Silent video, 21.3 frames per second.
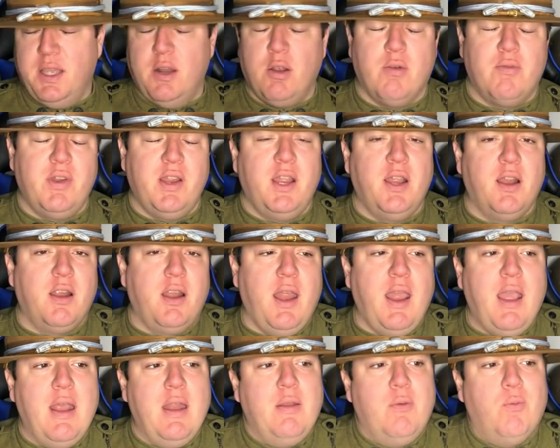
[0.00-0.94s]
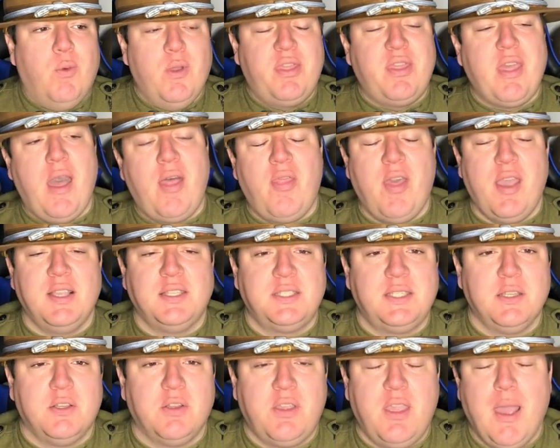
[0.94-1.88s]
get over here. And with that, they
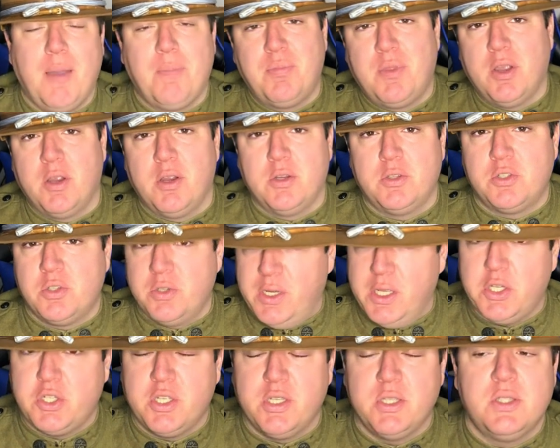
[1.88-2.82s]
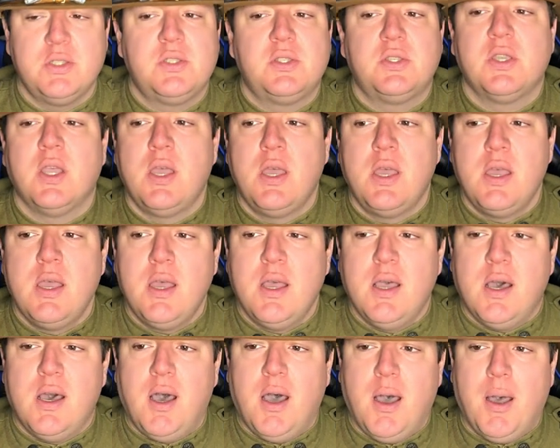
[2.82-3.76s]
still kept their traditions,
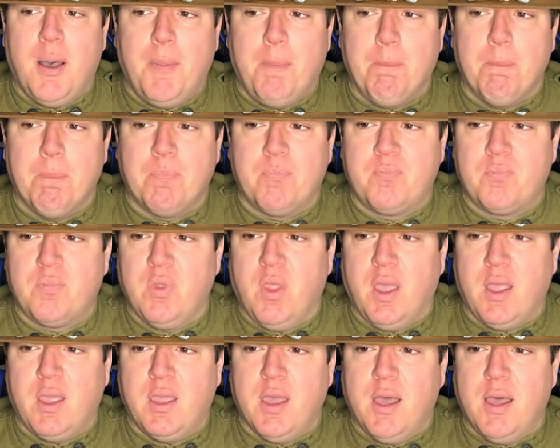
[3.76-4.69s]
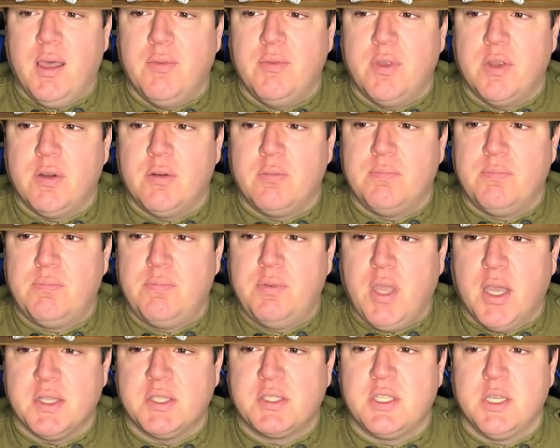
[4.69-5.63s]
their
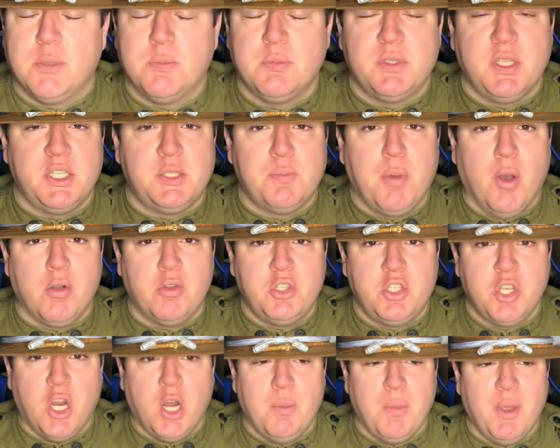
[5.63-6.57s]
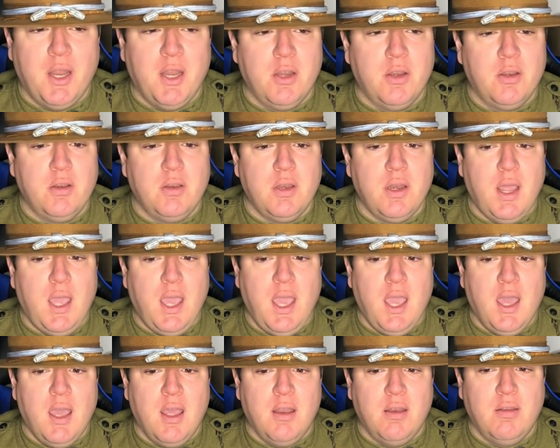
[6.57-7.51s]
customs. They spoke German
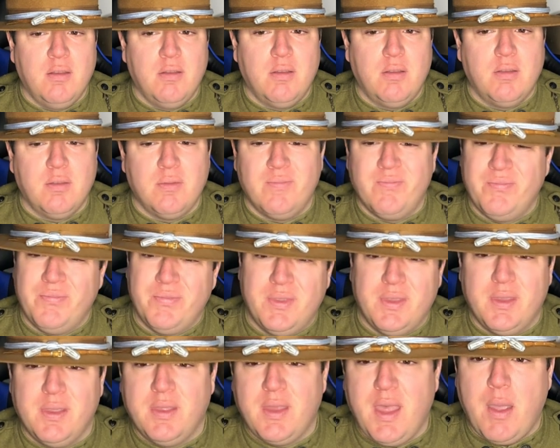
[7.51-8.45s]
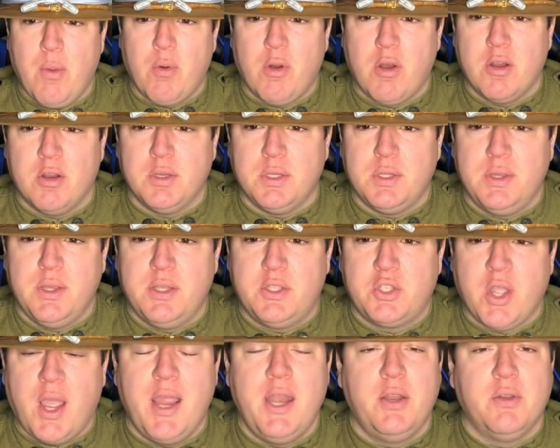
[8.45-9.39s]
and they were
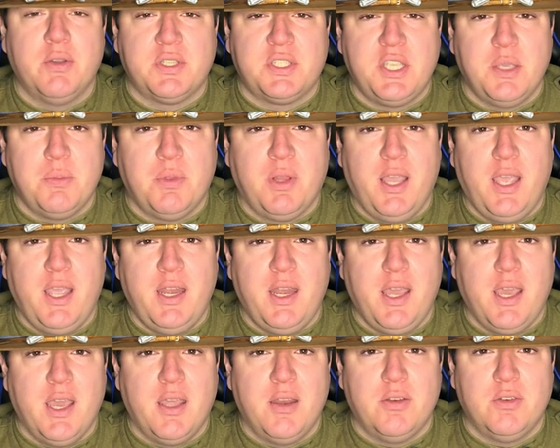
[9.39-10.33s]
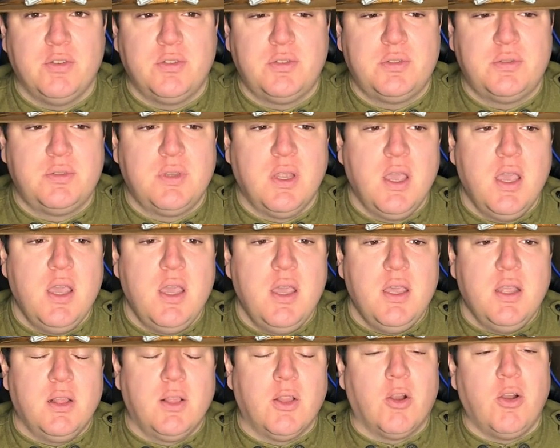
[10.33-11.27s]
trying to assimilate and
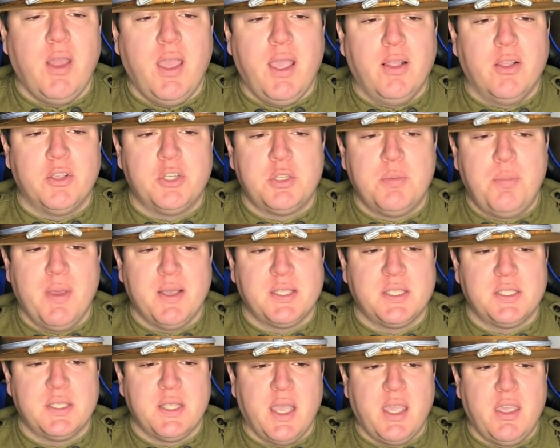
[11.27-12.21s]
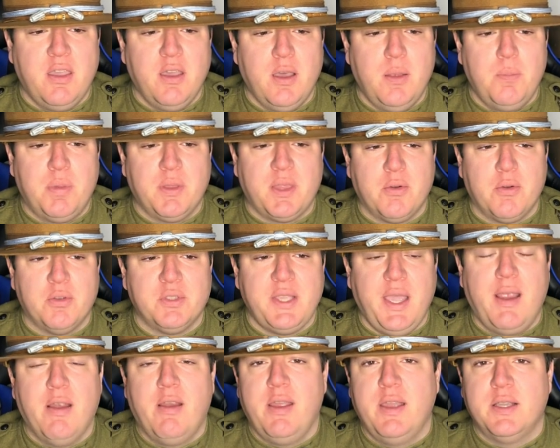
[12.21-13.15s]
learn English the best as they could, was
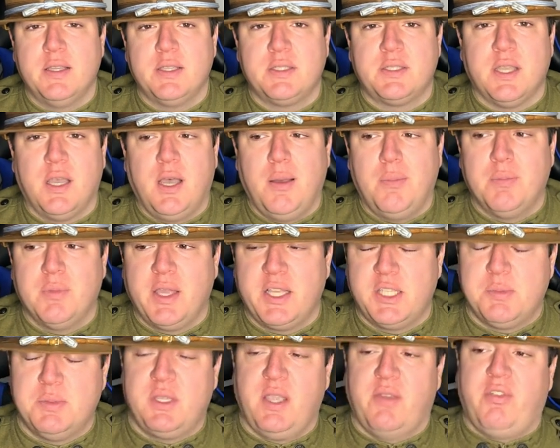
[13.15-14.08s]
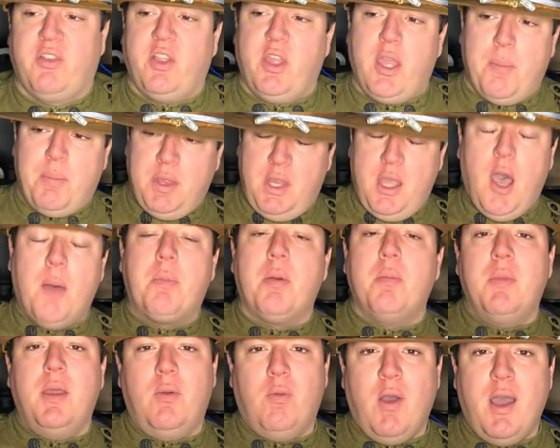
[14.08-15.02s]
areas specifically up in the upper
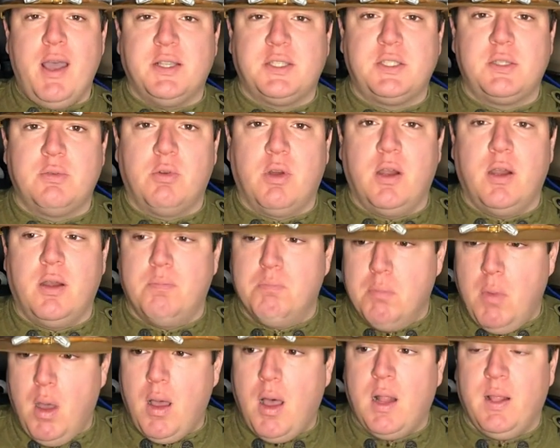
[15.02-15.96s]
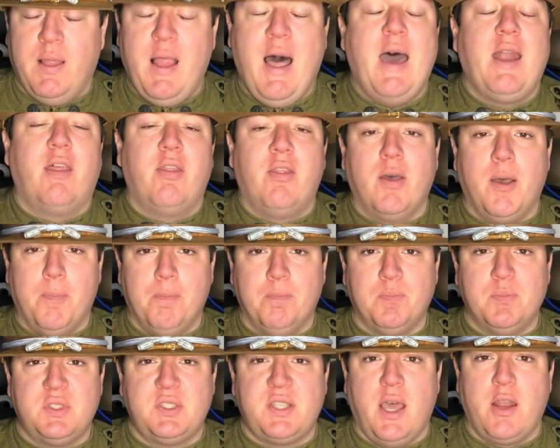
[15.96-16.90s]
Midwest where a lot of
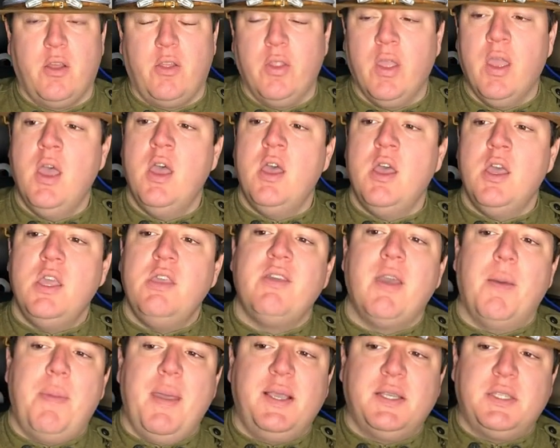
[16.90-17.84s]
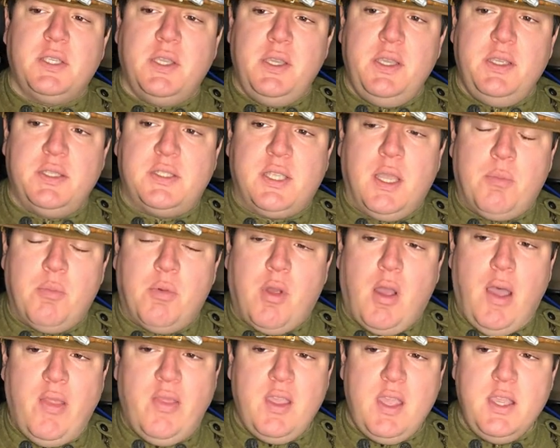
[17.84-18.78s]
them settled. You get basically some
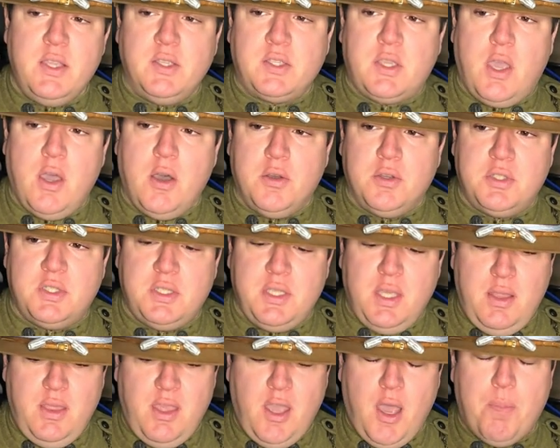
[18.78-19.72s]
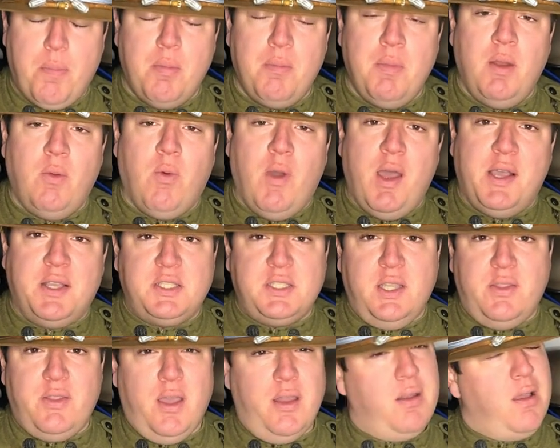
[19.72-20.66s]
on the East Coast, in the upper Midwest,
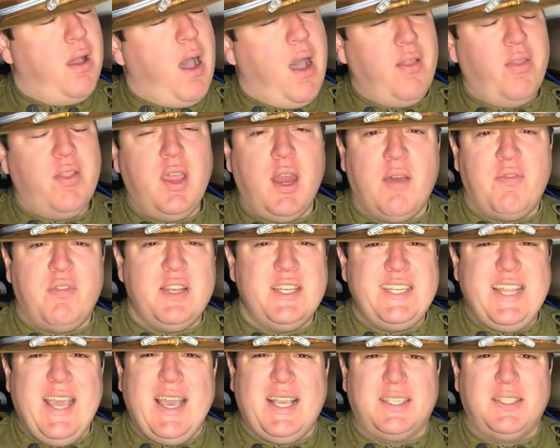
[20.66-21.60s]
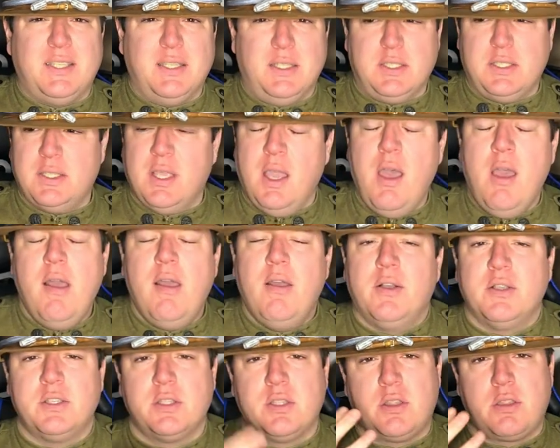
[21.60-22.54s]
and then oddly enough in Texas.
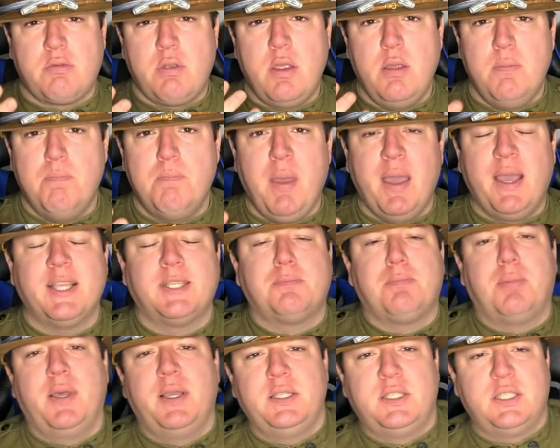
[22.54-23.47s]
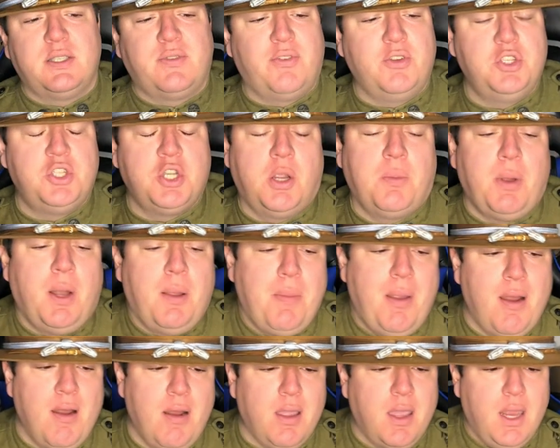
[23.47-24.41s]
Those are the three biggest places for German
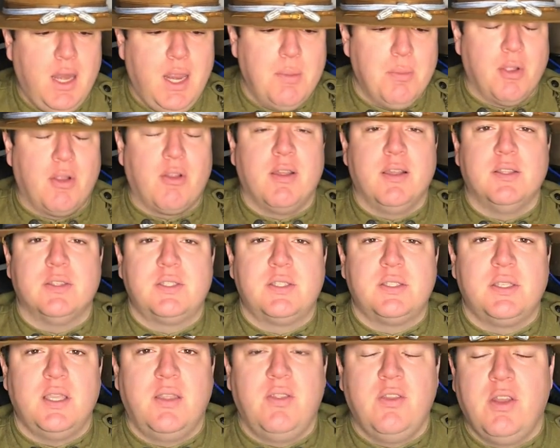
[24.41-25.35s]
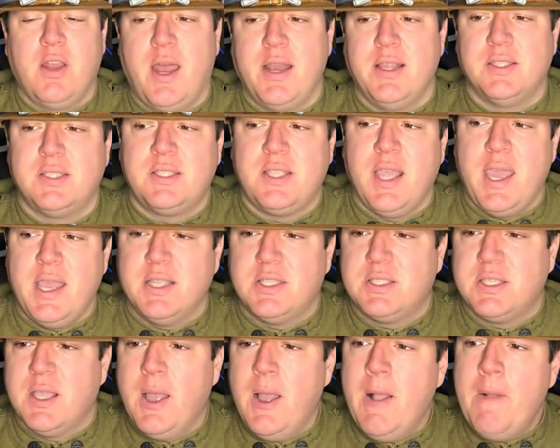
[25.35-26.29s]
American immigrants in the United
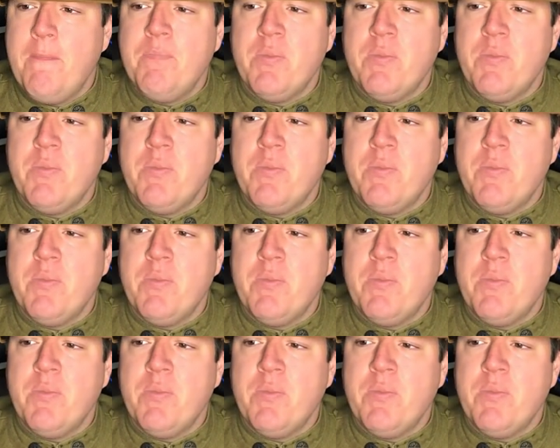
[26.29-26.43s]
States.